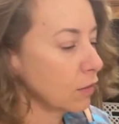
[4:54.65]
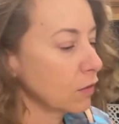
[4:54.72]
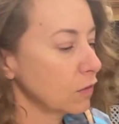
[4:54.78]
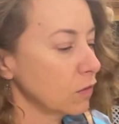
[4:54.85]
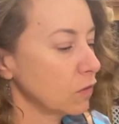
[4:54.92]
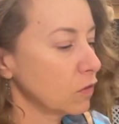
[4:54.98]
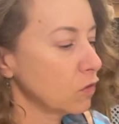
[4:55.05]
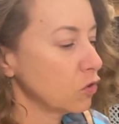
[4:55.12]
This
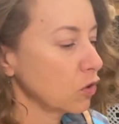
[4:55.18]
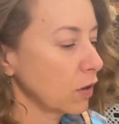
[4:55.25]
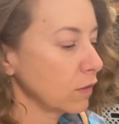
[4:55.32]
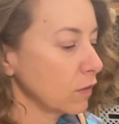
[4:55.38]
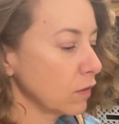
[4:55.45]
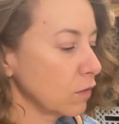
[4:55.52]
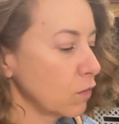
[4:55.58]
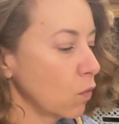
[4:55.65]
is
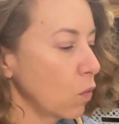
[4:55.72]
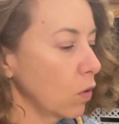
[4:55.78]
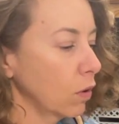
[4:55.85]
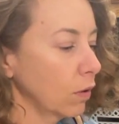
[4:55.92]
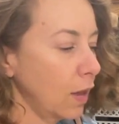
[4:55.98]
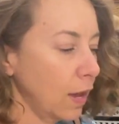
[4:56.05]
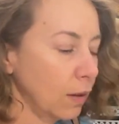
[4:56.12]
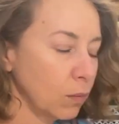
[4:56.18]
just for,
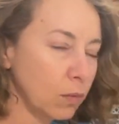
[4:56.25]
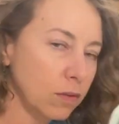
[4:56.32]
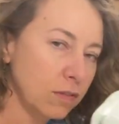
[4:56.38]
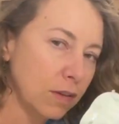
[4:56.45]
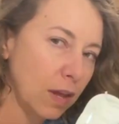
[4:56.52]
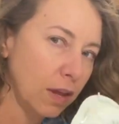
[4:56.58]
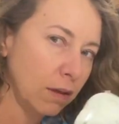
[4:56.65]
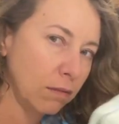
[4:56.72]
like, we'll
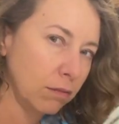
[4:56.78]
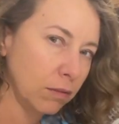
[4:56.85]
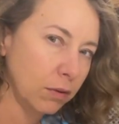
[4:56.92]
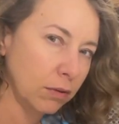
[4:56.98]
say